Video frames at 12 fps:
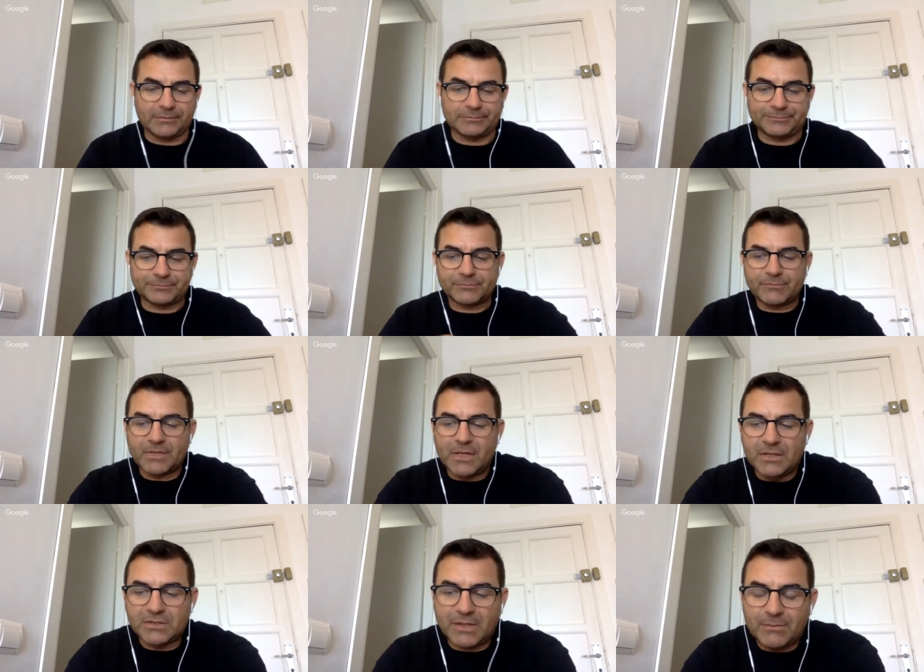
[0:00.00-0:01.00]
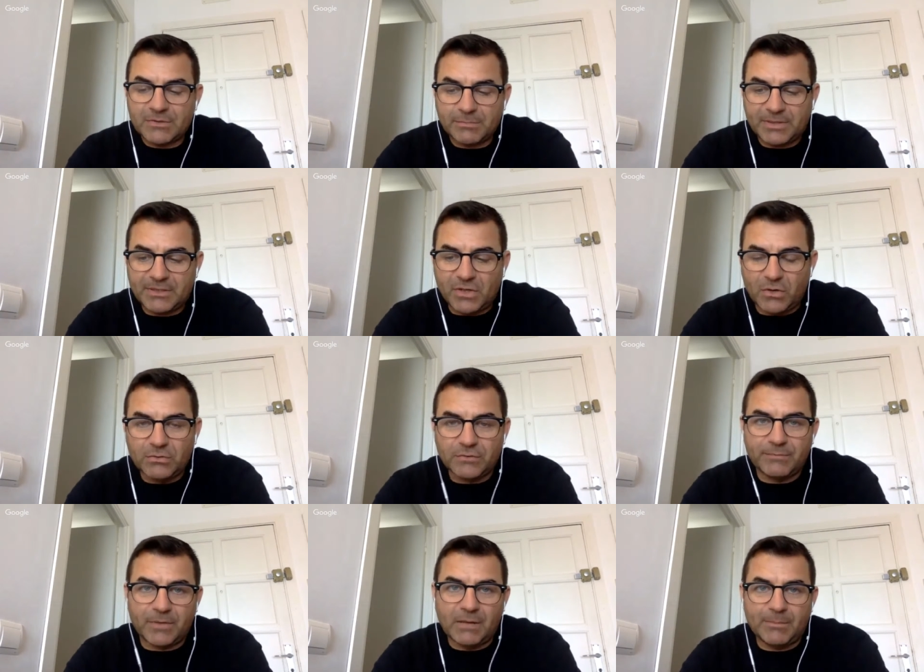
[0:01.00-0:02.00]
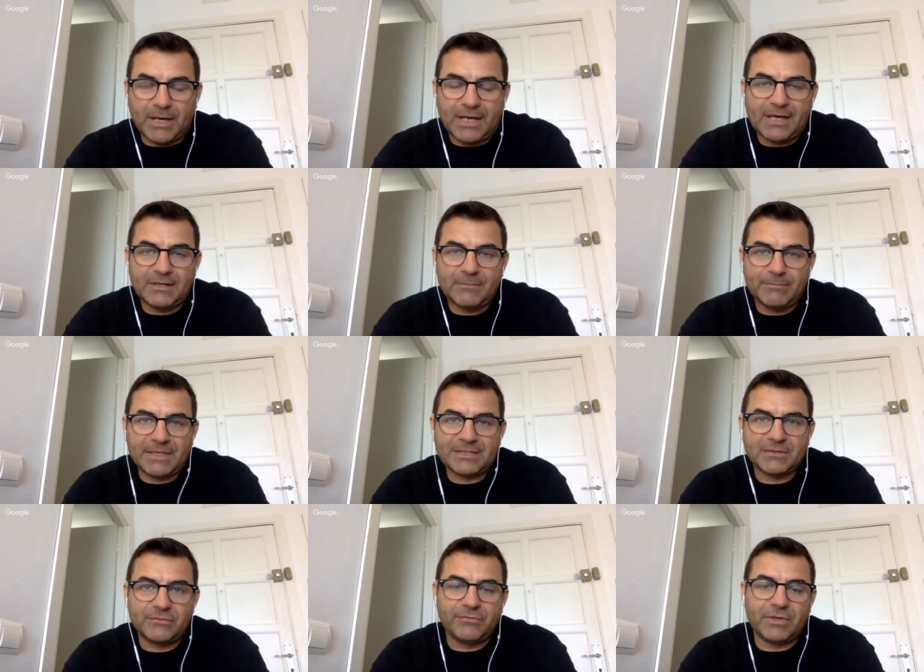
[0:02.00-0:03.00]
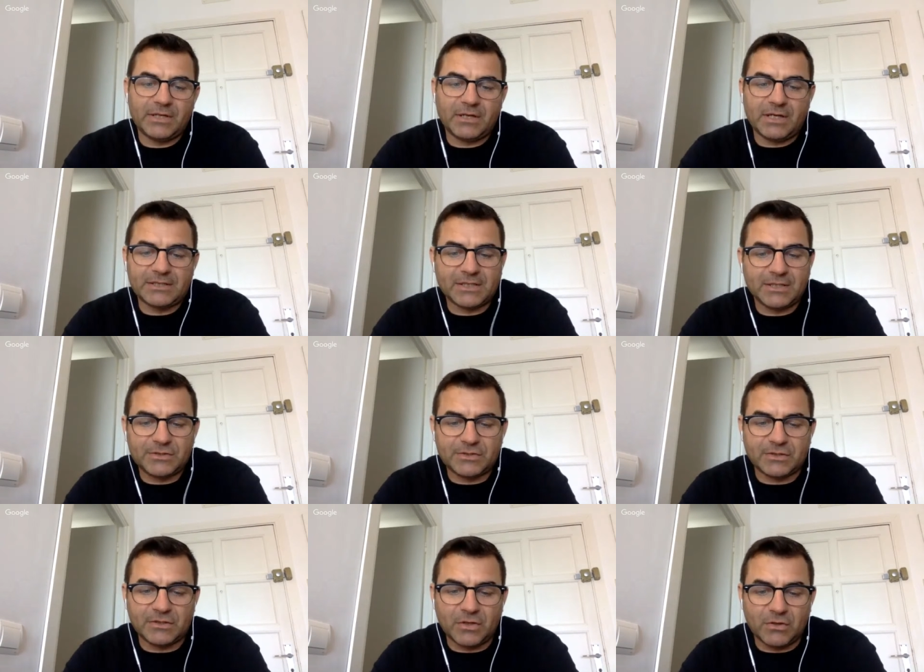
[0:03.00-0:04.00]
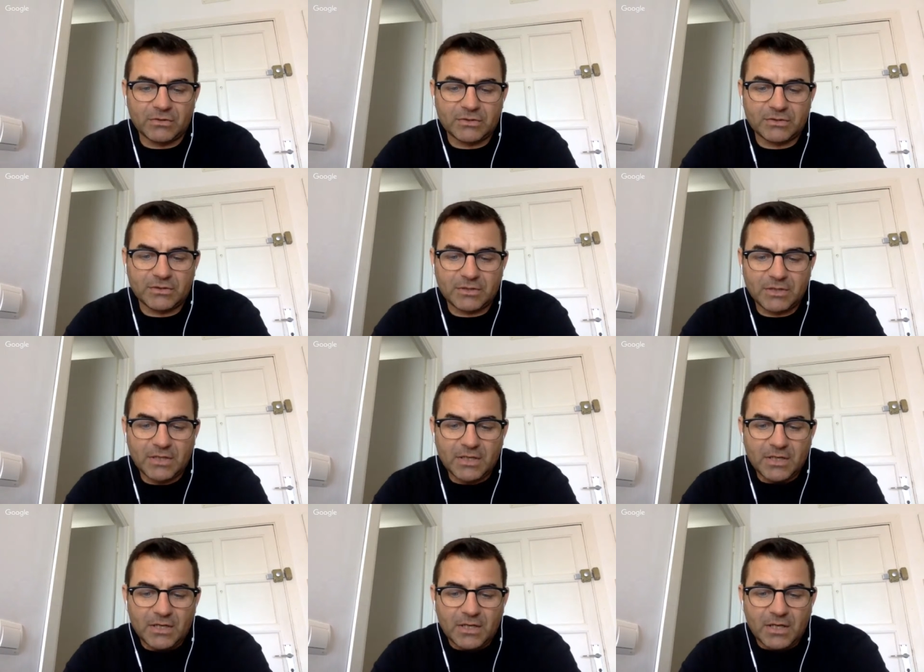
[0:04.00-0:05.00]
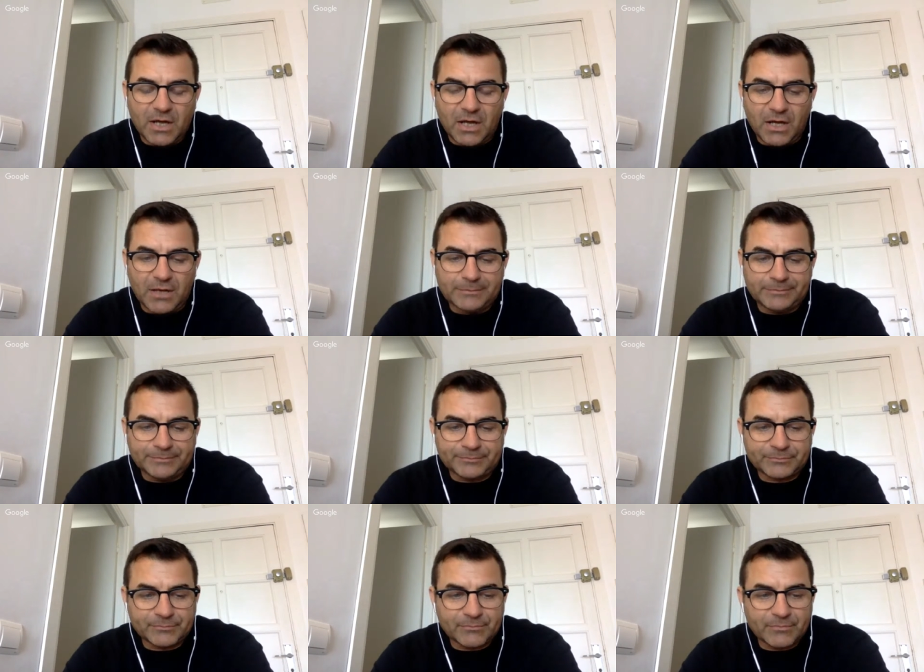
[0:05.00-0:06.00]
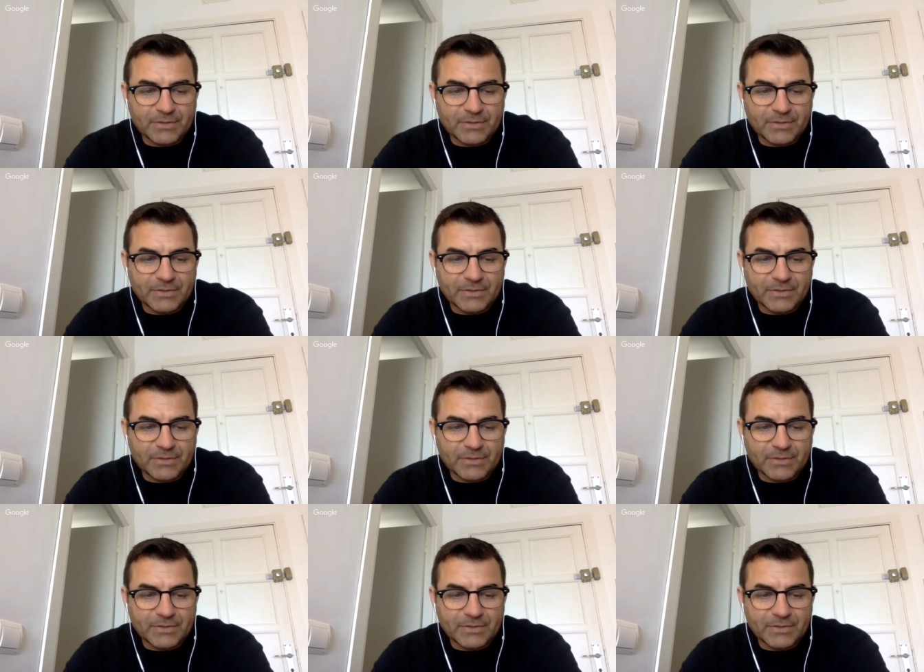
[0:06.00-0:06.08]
Um, so that was a big goal of mine, but I had a massive realization not um,